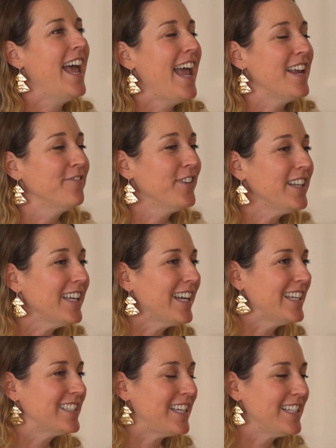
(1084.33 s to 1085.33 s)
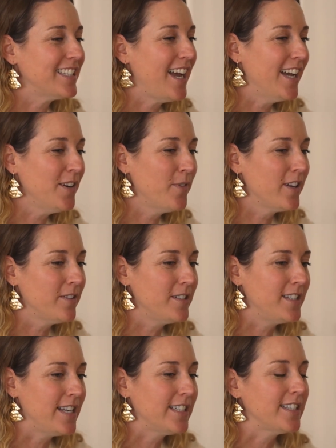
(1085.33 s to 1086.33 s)
And really it's kind of one of those
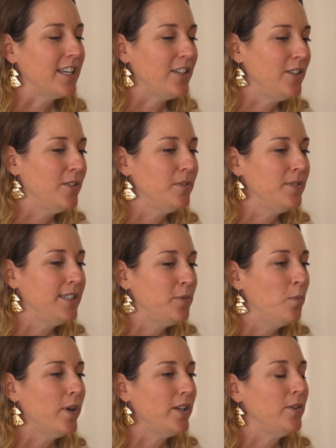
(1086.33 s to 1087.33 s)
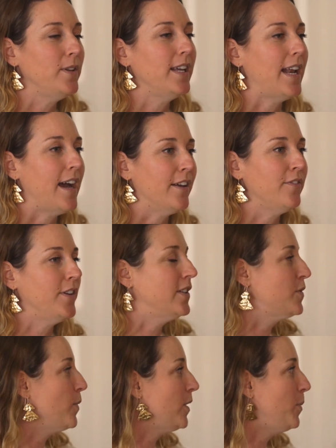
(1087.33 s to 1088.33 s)
things that what you get out of it
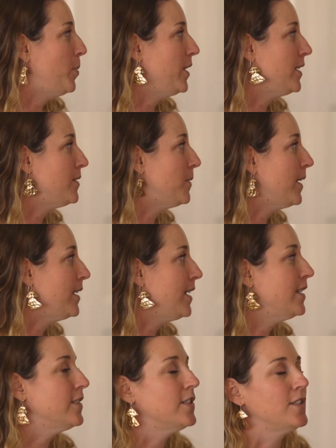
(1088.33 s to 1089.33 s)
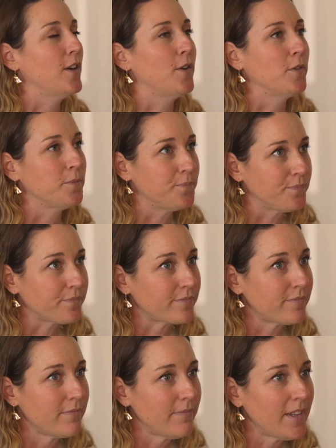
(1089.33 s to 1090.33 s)
is what you put into it. And so
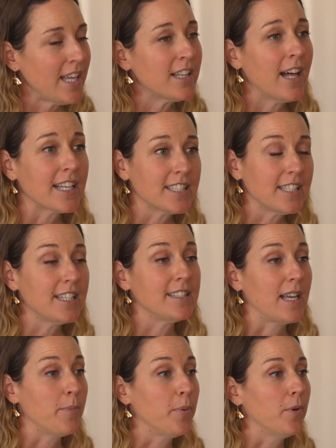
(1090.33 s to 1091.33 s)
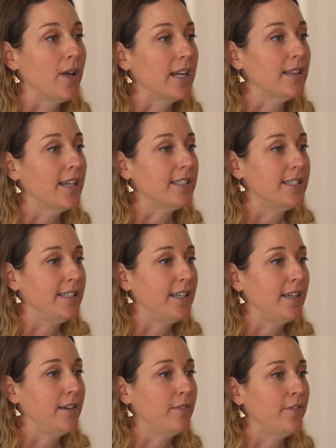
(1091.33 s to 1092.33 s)
a classic example I like to
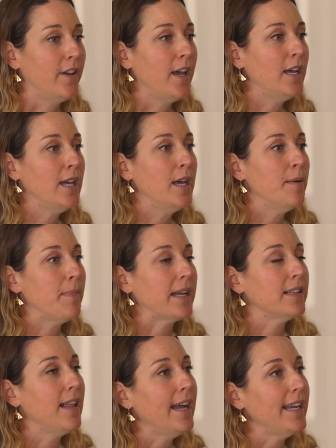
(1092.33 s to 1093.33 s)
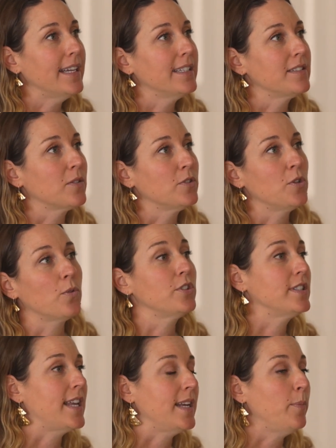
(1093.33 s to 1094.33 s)
give my clients, or
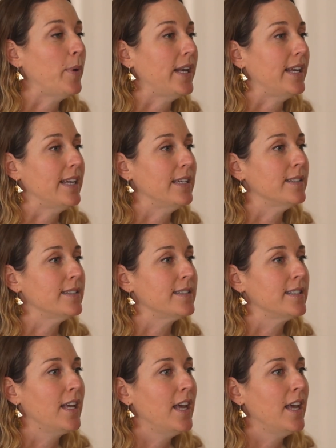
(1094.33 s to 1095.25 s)
just anybody, is,